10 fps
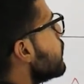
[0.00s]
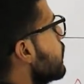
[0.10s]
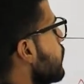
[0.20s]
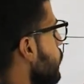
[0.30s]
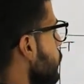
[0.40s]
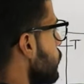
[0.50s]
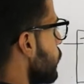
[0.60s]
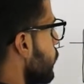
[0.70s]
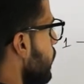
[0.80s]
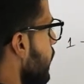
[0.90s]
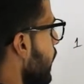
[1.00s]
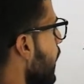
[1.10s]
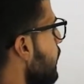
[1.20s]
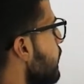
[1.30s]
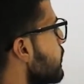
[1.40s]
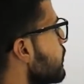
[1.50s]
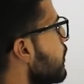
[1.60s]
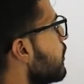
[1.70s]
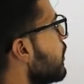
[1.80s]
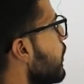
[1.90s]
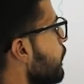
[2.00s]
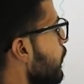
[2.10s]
turned to 0. And this is a T